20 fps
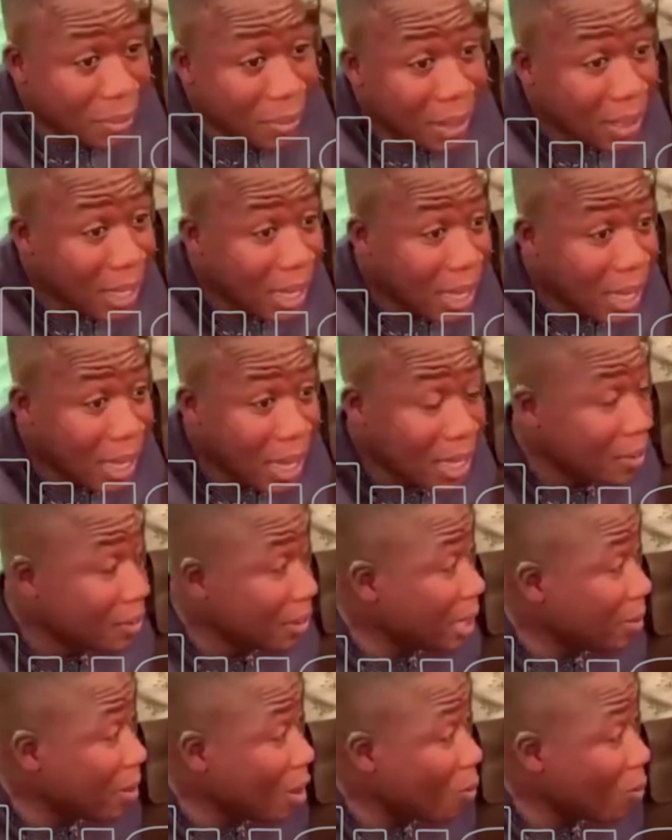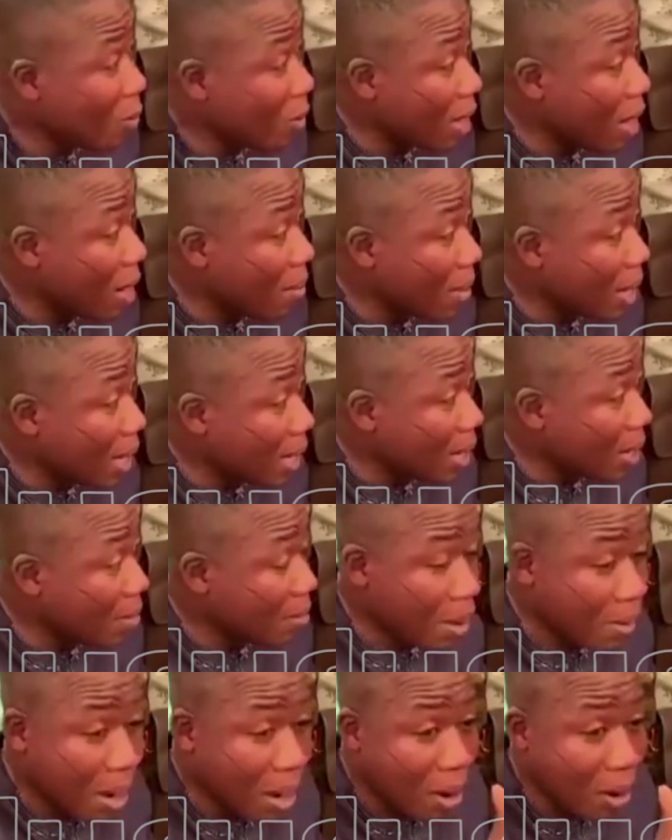stated that he did not know
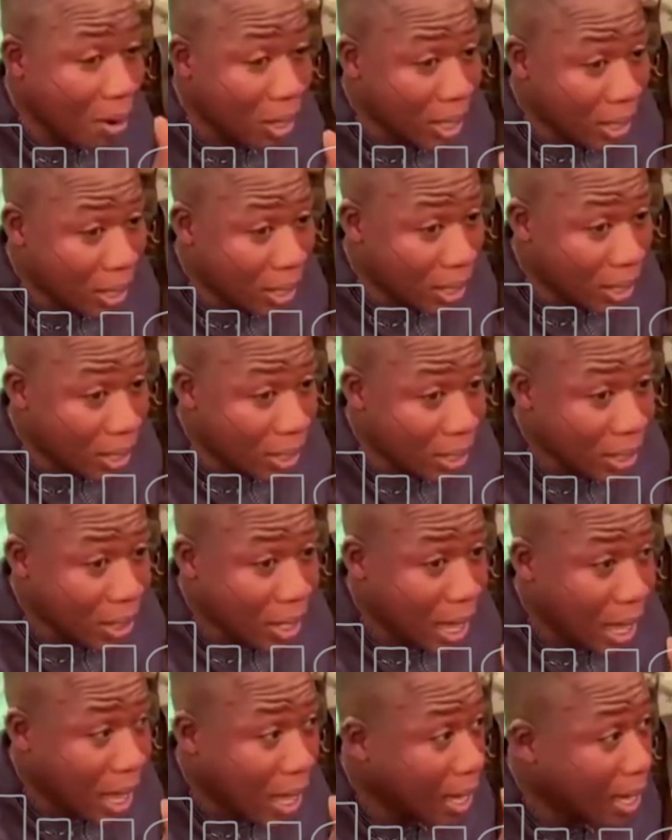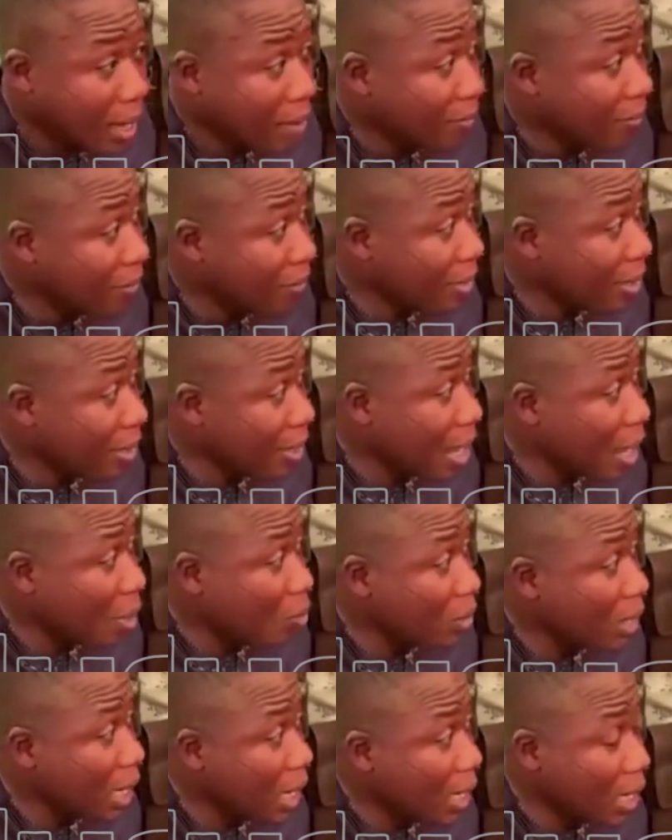why he was being targeted. He
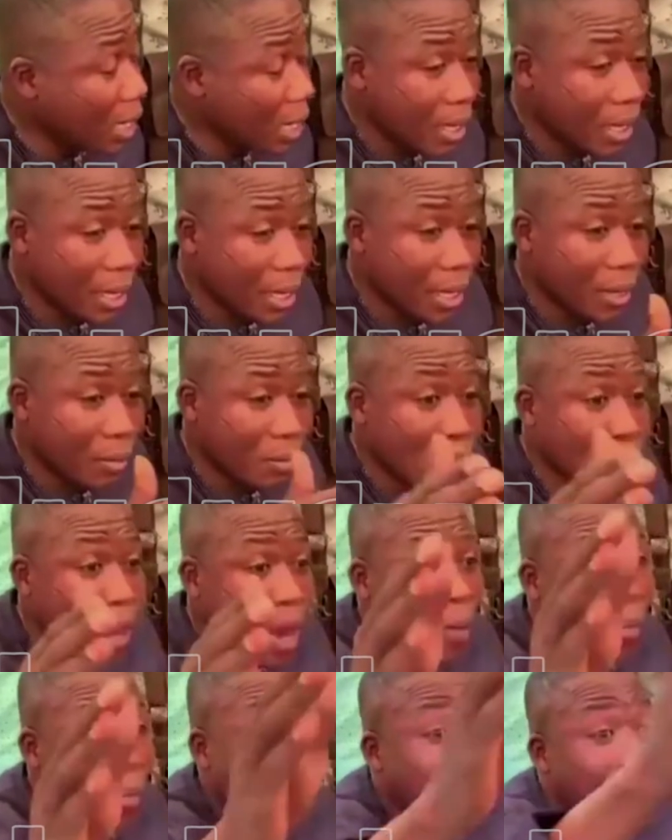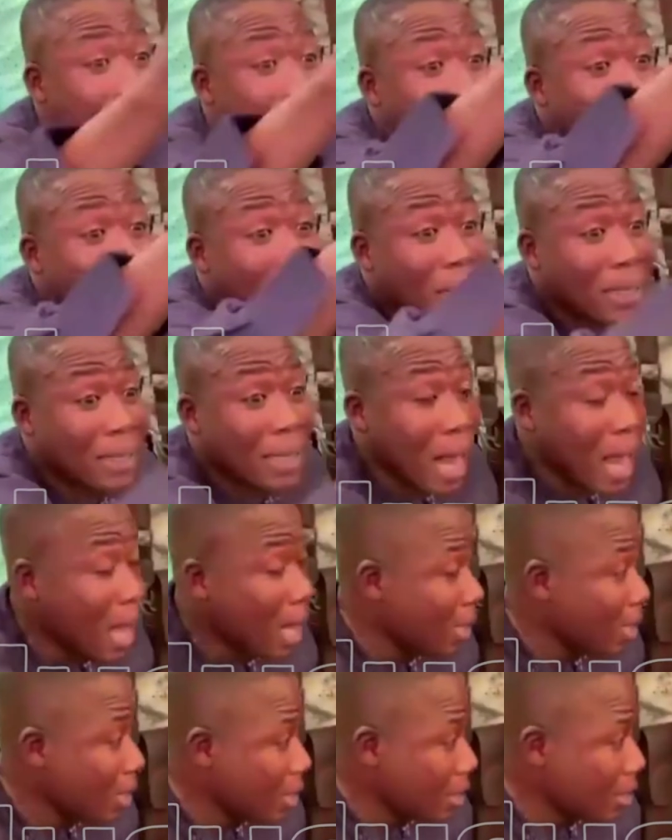advised the federal government to focus on
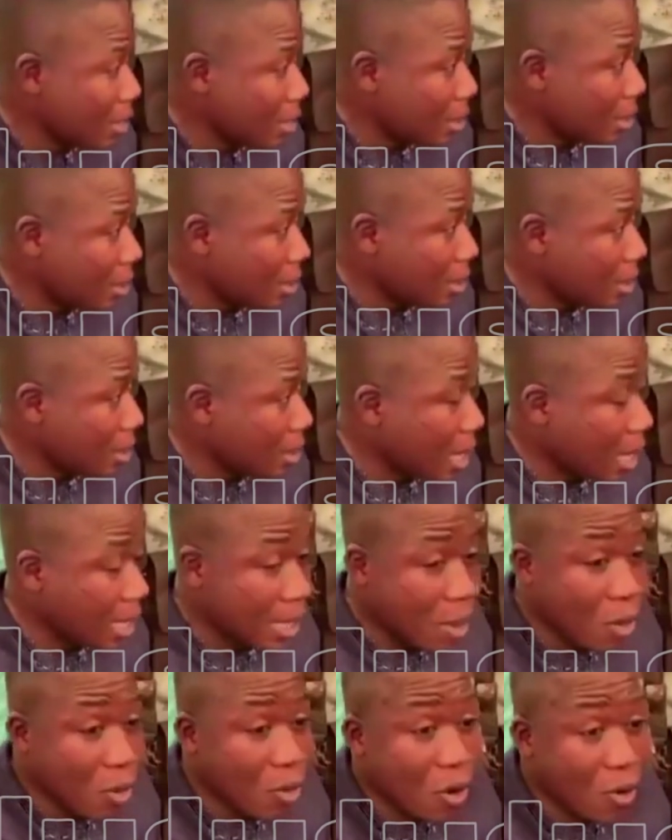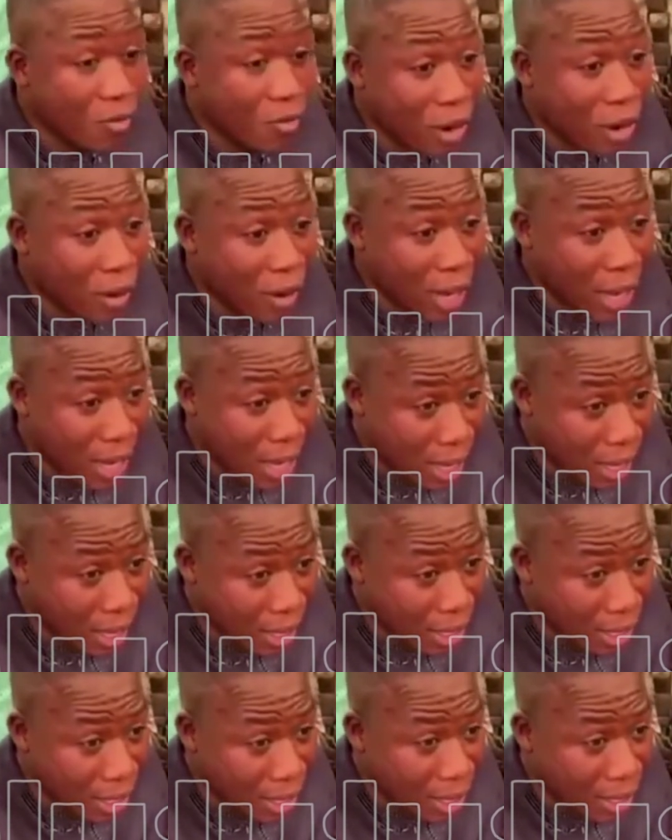capturing Boko Haram leader Abubakar
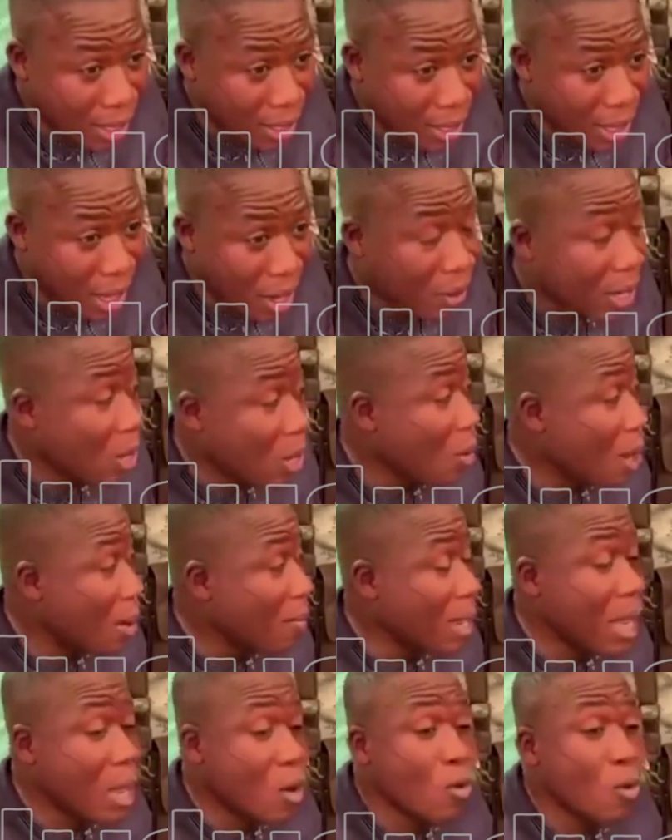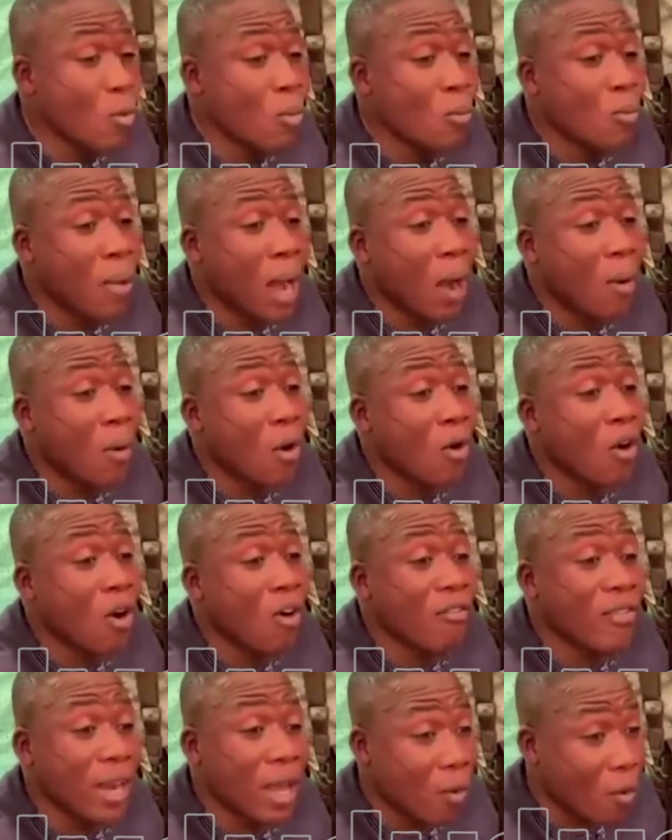Shekau and invite Islamic
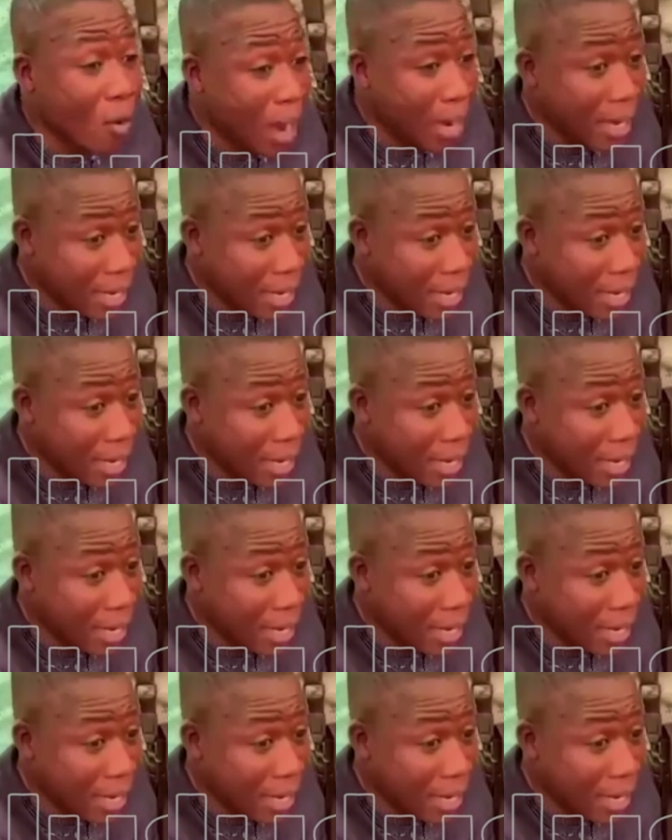cleric